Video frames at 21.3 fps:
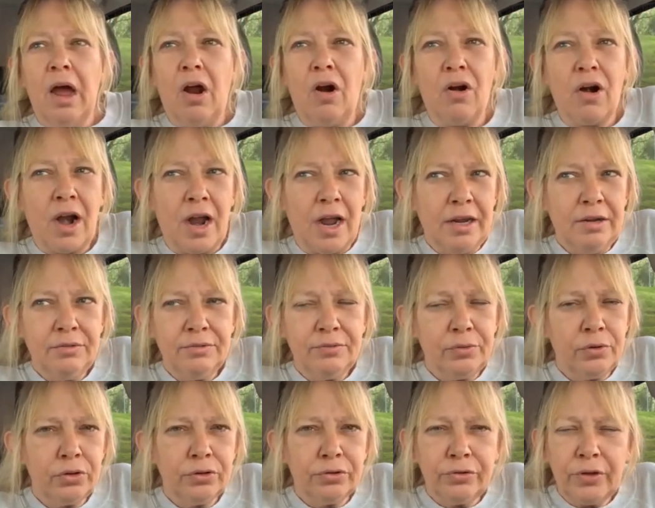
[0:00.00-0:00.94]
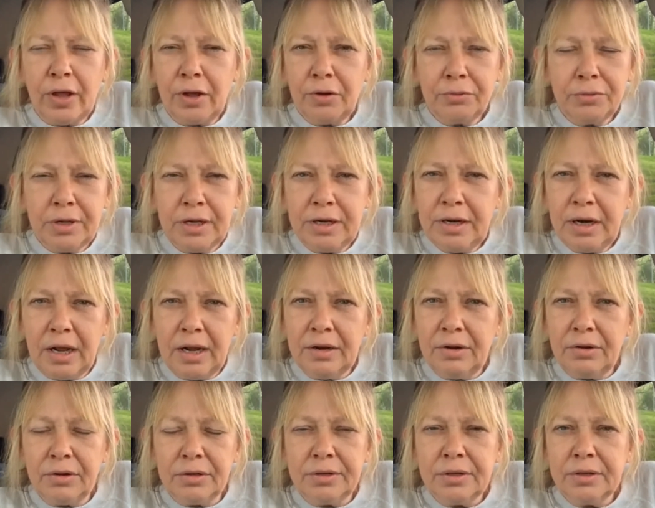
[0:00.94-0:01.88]
are hateful as all get
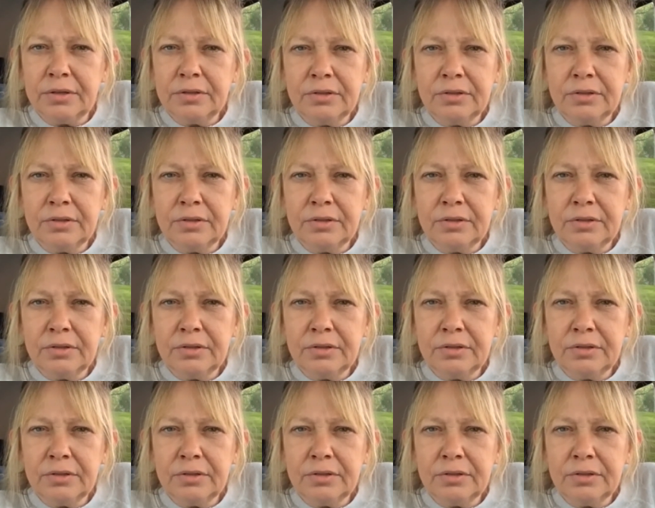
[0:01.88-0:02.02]
out.